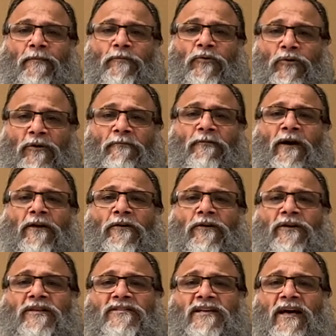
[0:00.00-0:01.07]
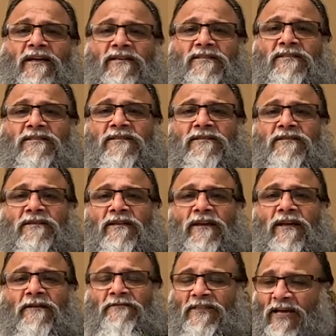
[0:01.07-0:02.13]
Purify your desires.
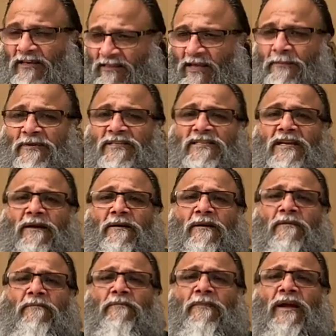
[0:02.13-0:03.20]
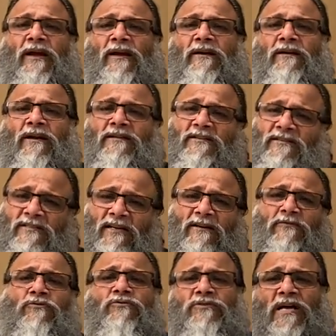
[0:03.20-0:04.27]
If they are tamasic, make it
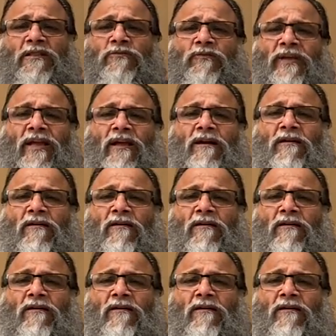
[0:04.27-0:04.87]
rajasic to sattvic.